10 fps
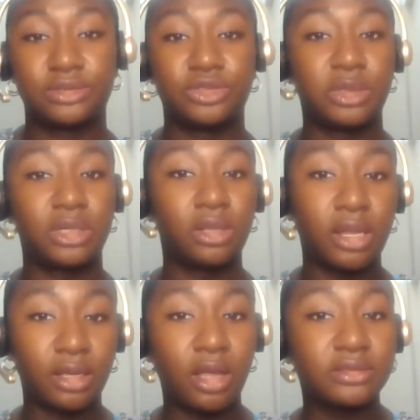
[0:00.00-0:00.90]
because there's been a
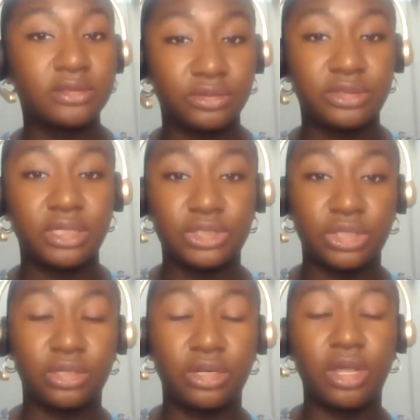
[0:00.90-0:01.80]
lot of
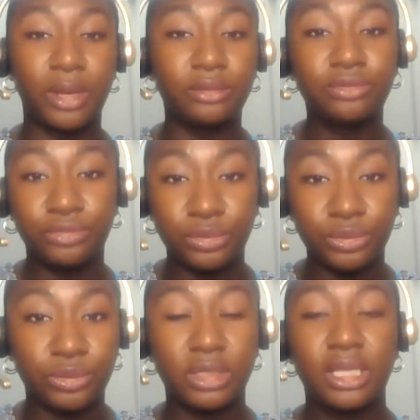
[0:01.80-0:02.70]
consultation around
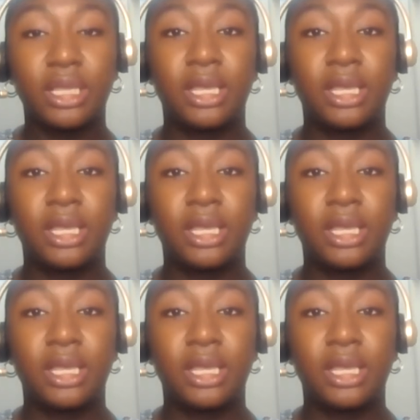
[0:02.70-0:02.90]
food